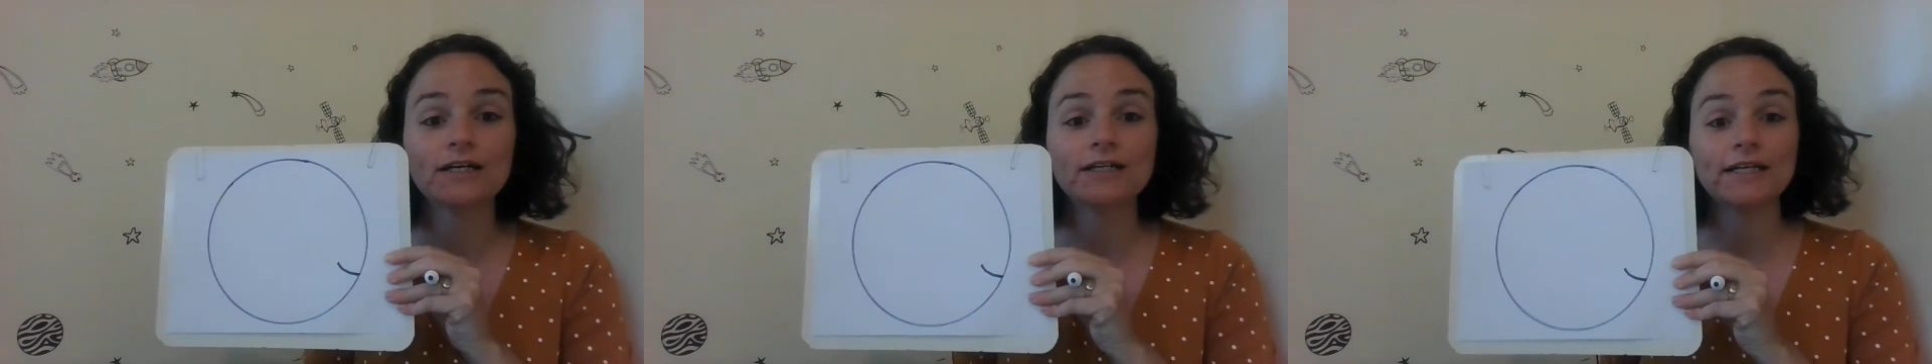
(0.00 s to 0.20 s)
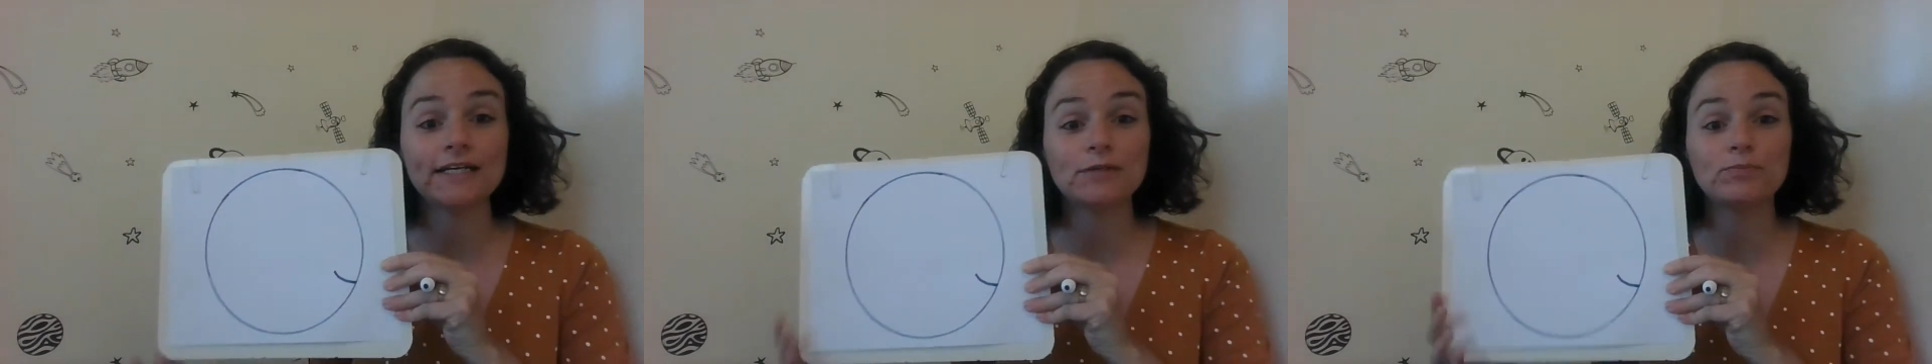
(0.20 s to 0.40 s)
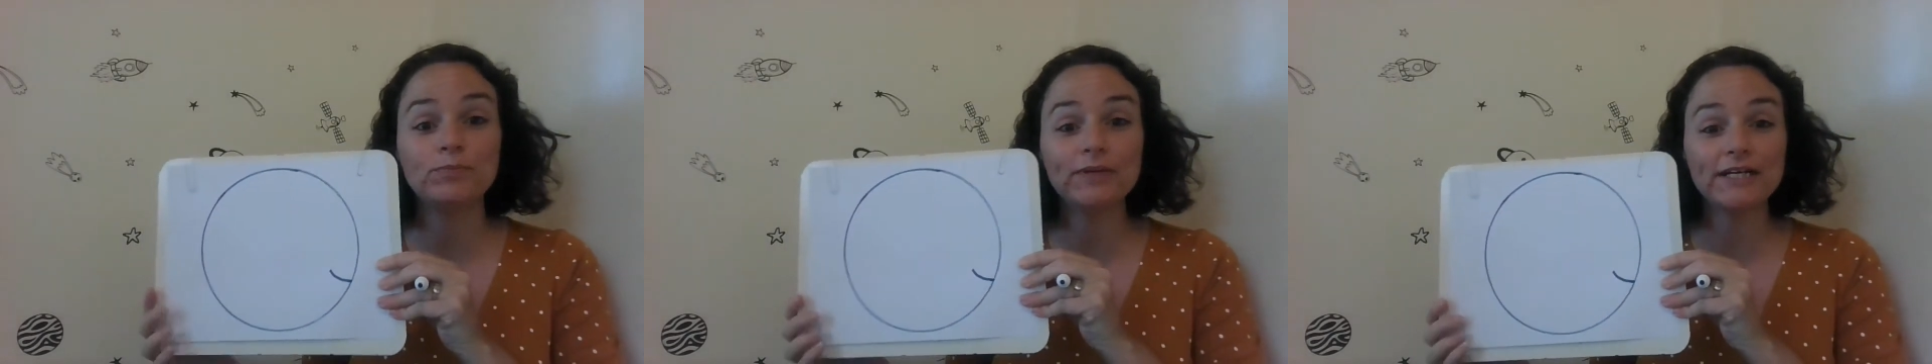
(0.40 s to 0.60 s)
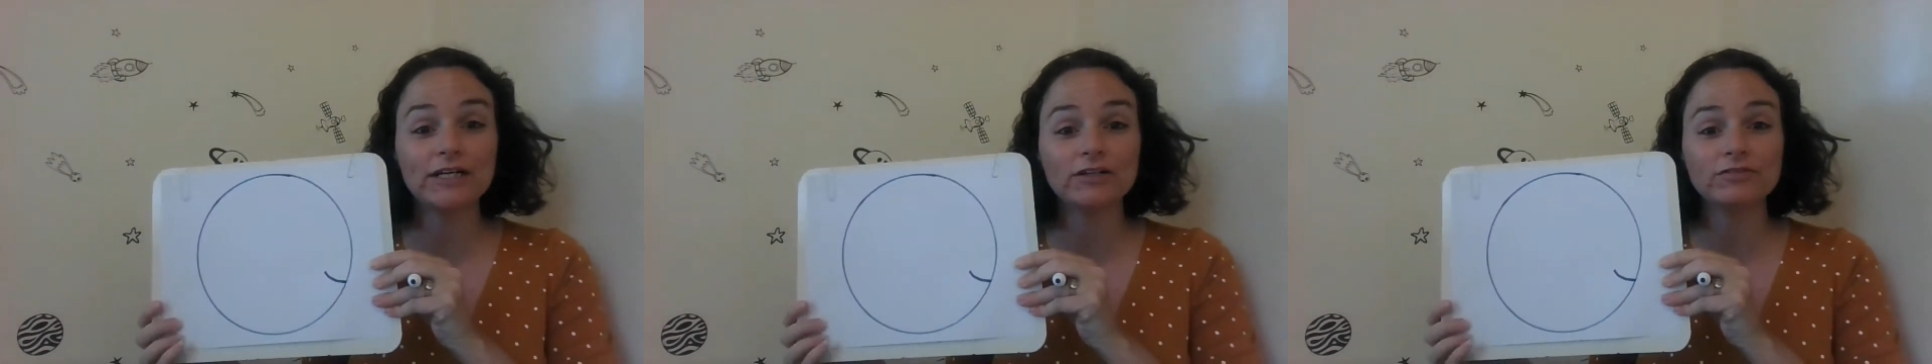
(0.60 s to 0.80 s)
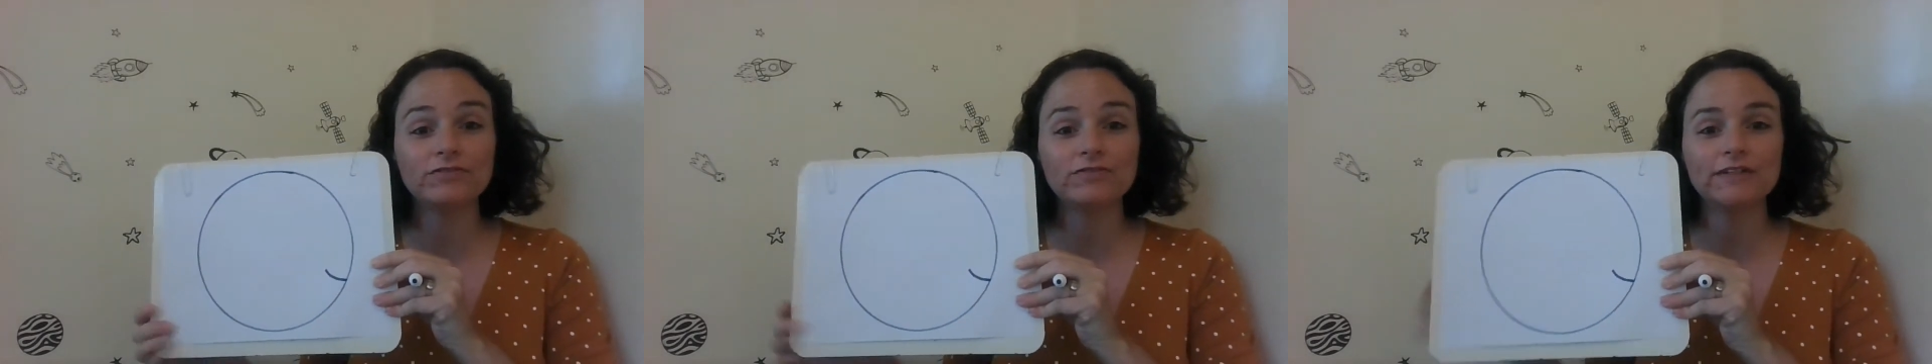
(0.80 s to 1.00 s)
like
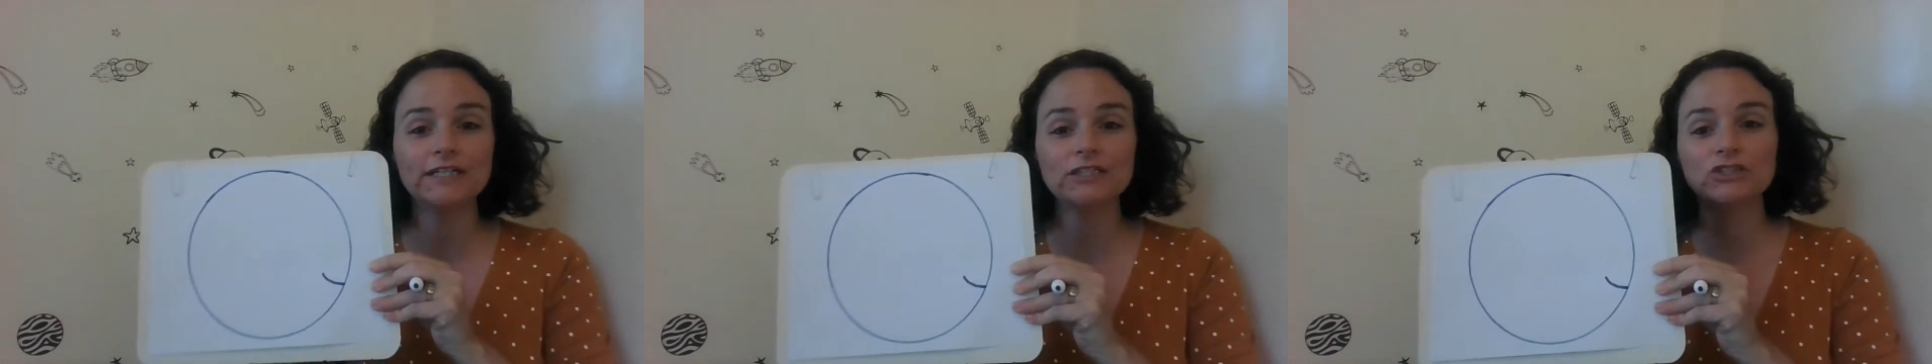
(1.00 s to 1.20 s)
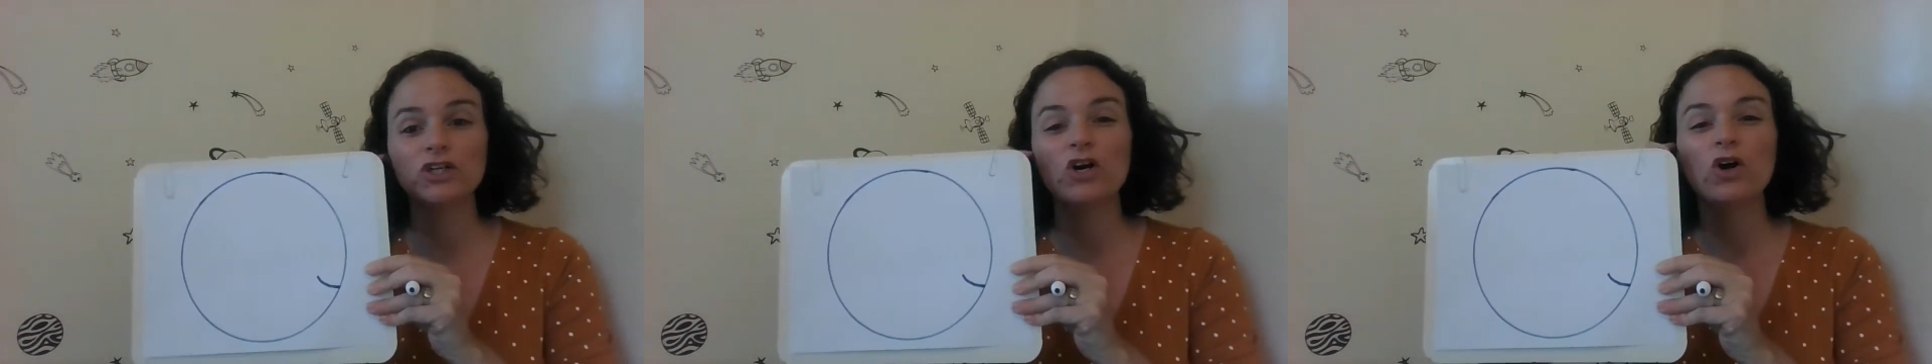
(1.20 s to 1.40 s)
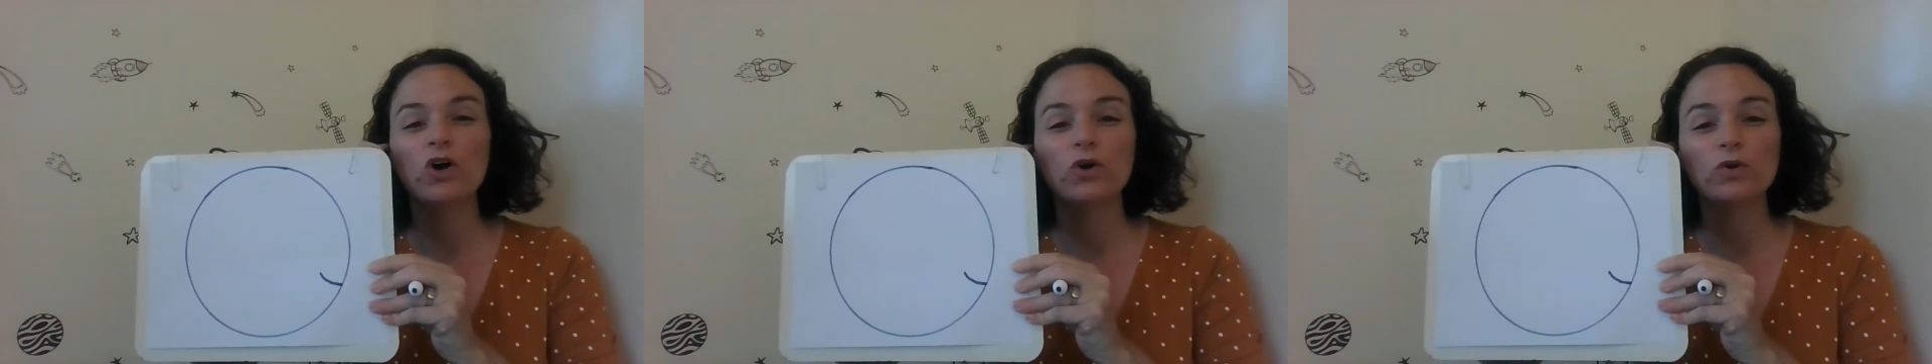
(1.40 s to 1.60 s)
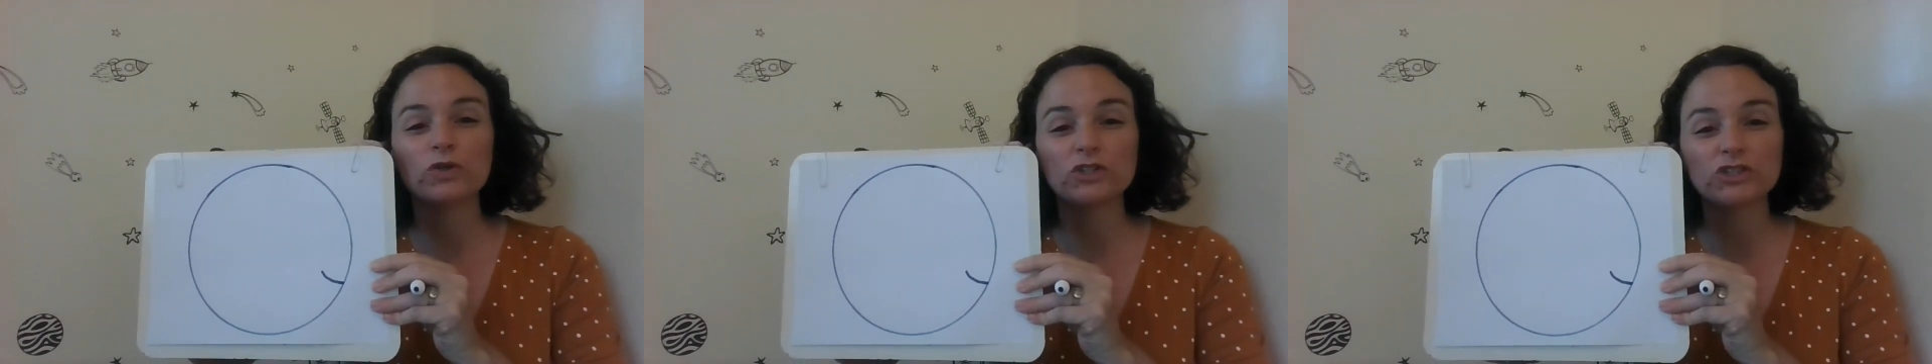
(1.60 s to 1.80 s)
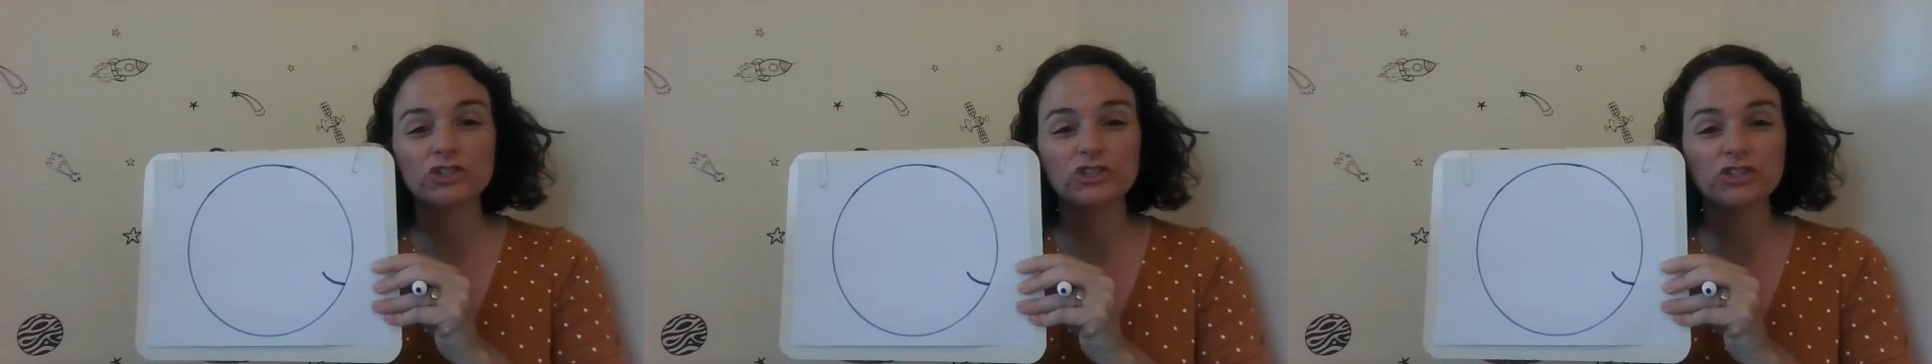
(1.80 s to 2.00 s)
bigger fish or
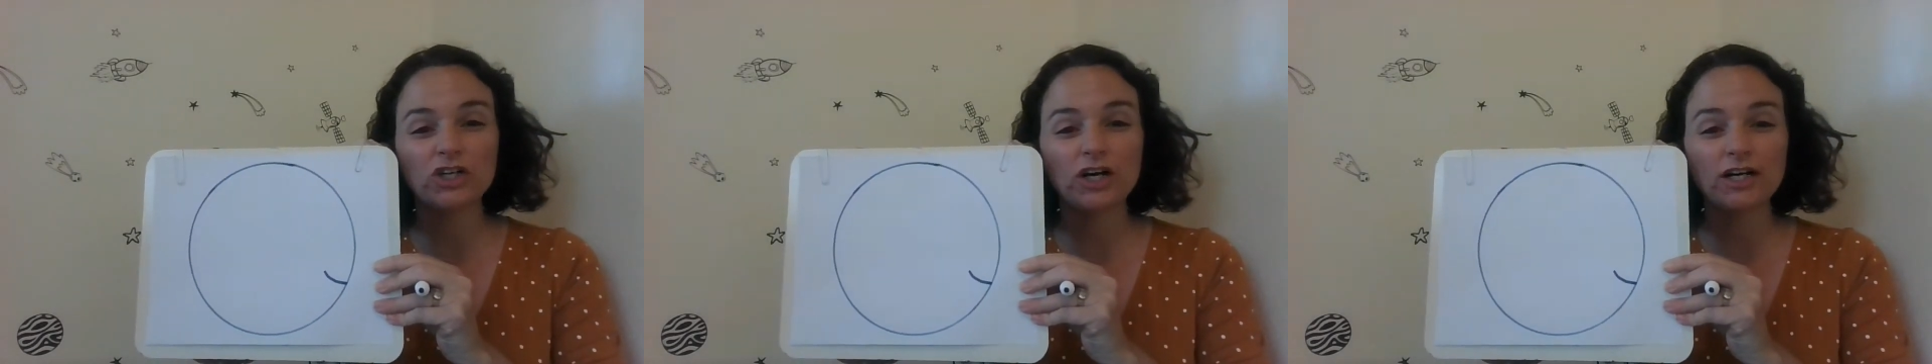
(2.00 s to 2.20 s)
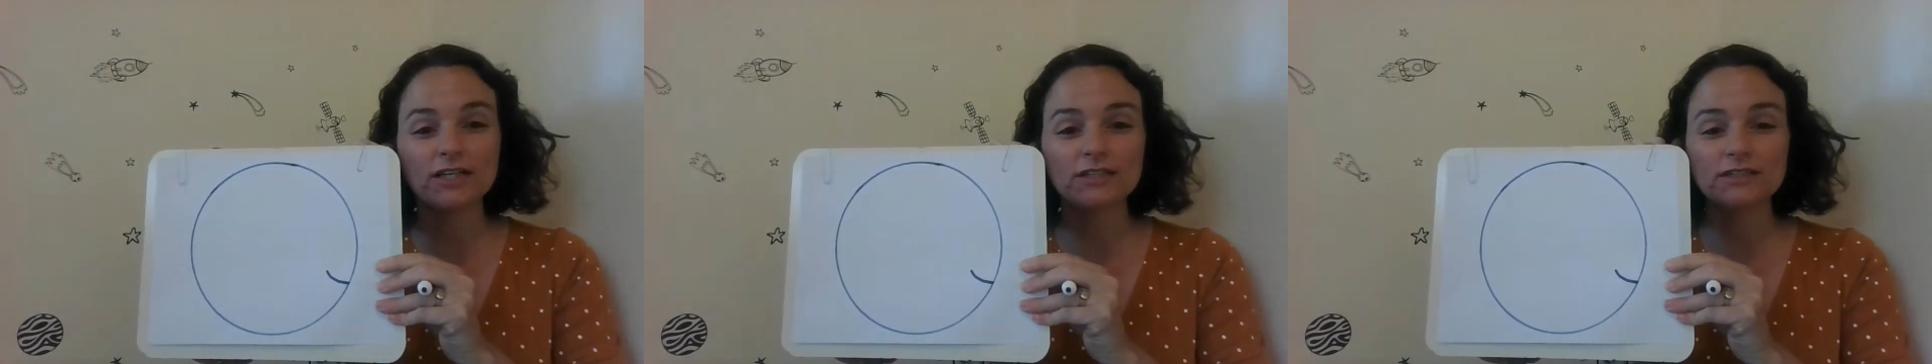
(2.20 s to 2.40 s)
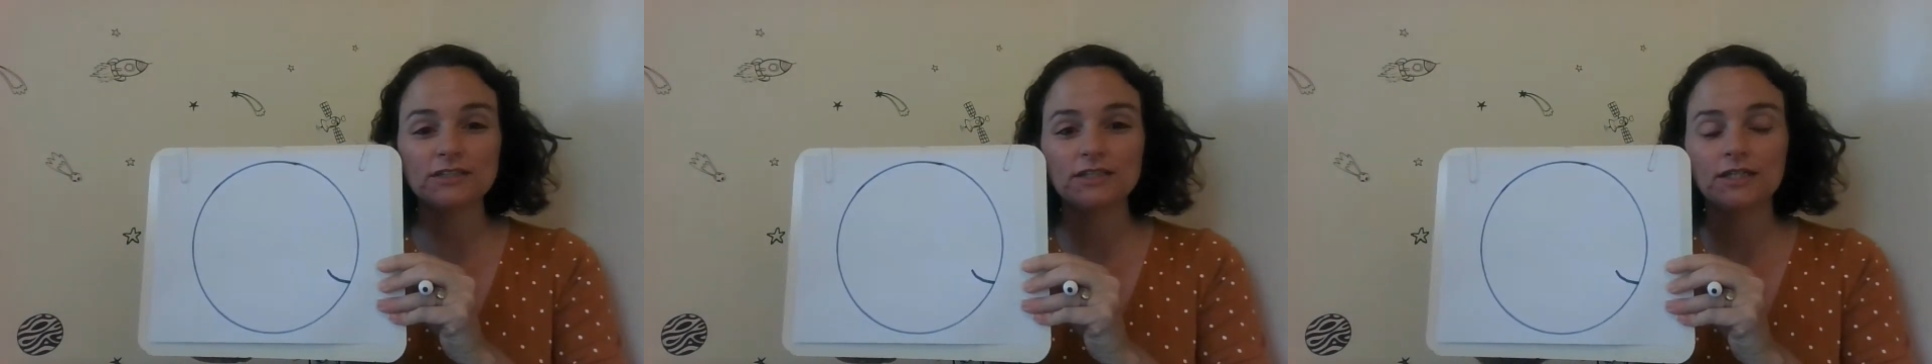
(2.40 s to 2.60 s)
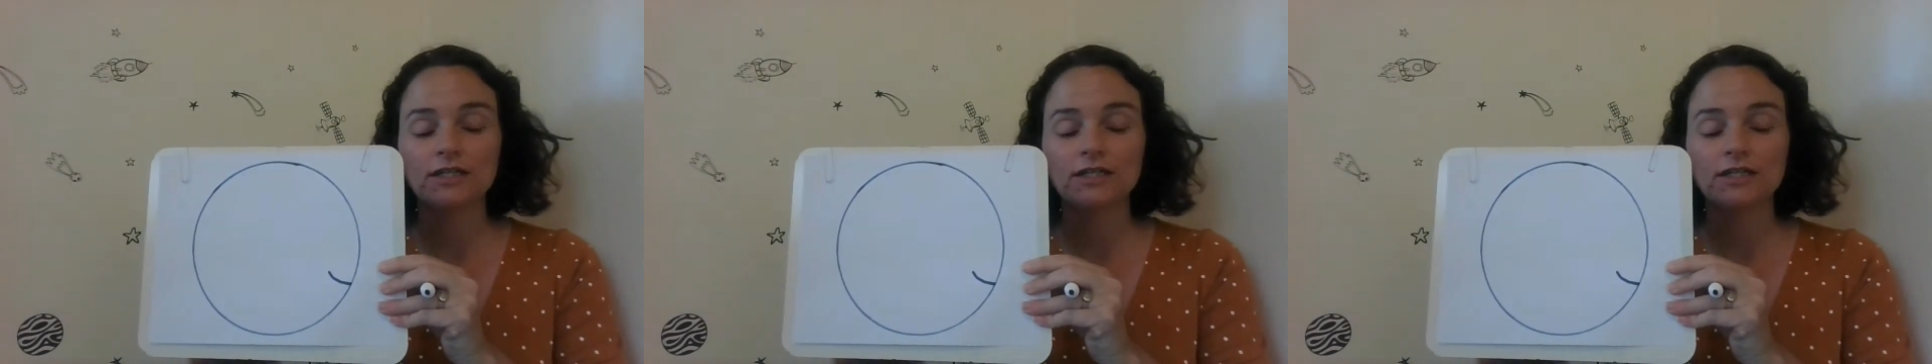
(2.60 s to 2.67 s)
sharks,